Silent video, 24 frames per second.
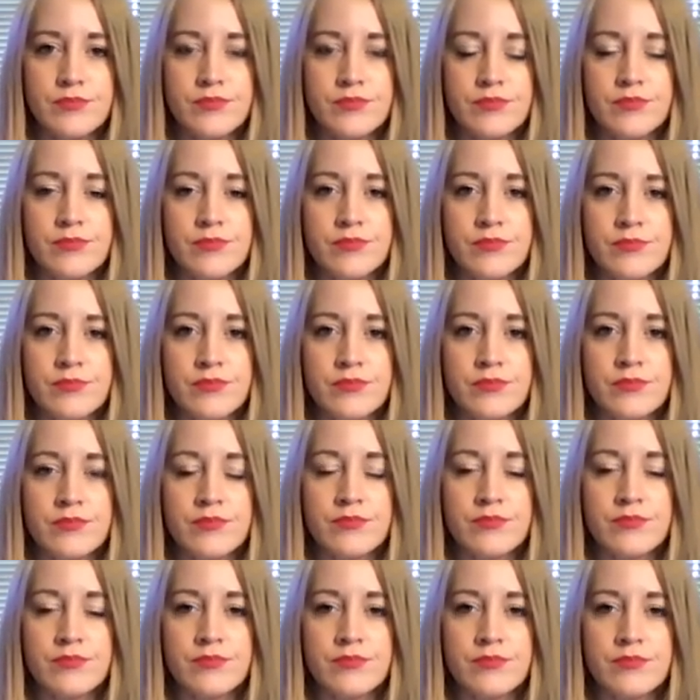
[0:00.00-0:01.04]

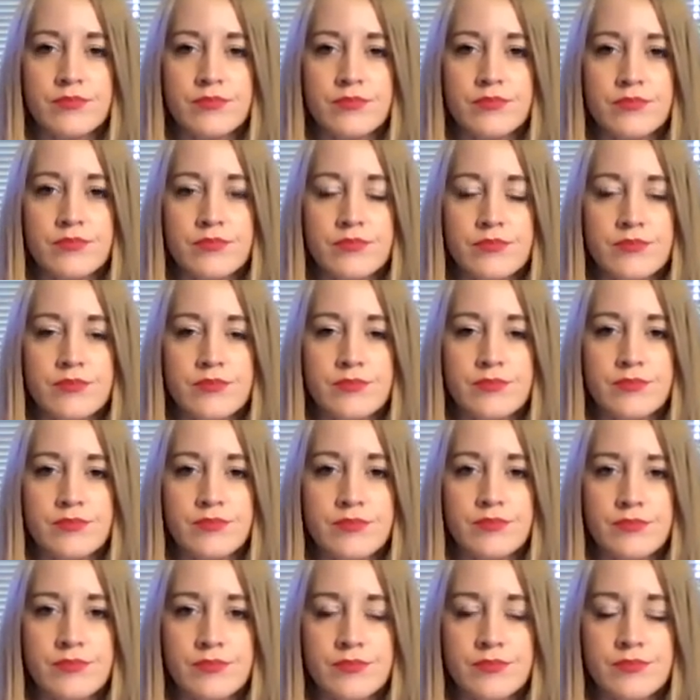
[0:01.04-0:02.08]

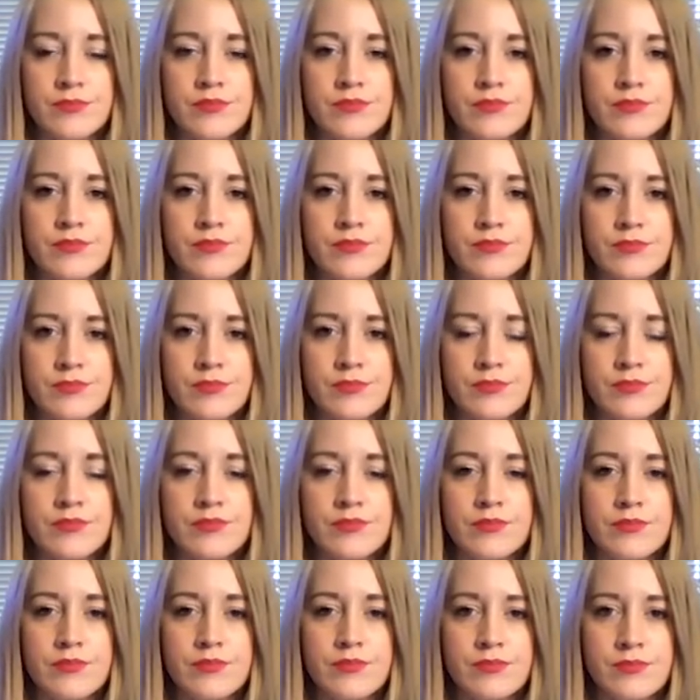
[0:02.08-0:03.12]

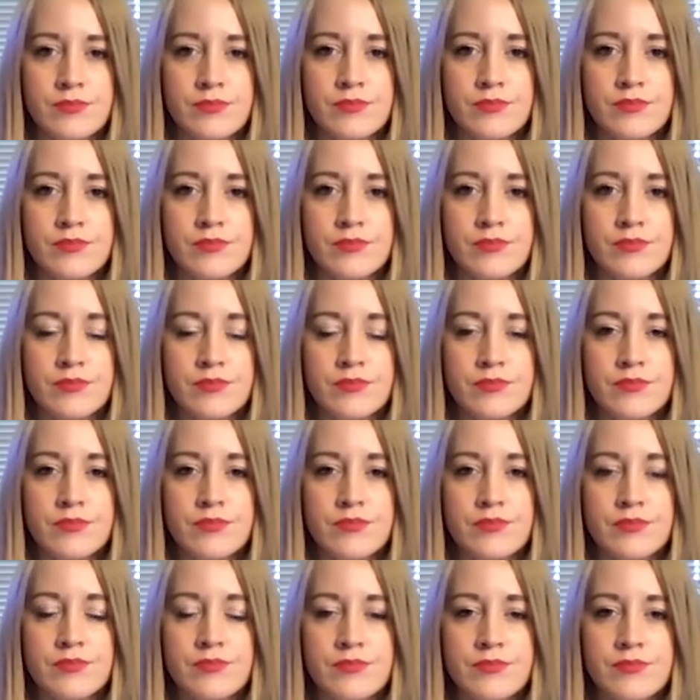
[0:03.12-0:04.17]

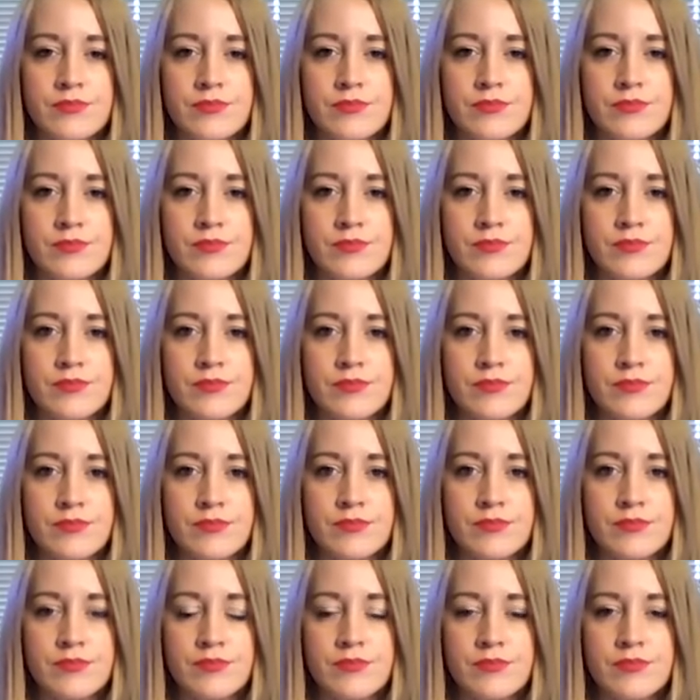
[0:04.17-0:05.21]

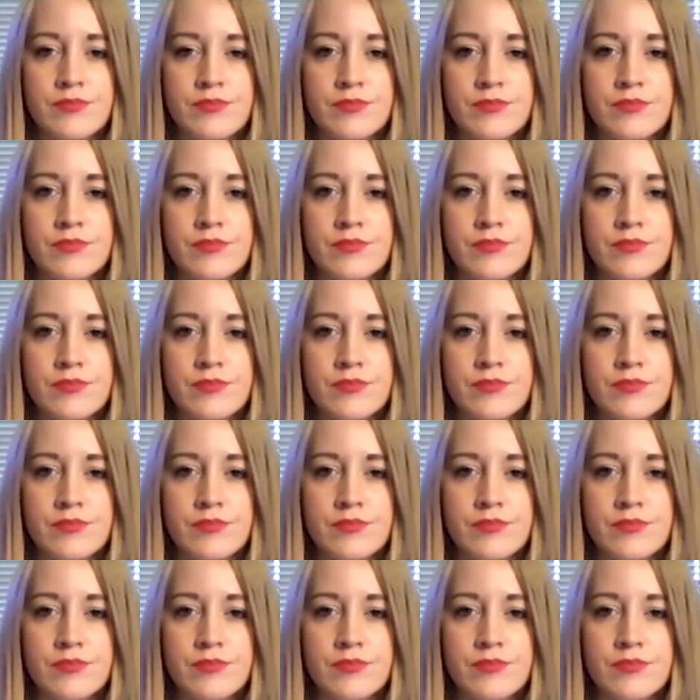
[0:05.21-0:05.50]
(silent)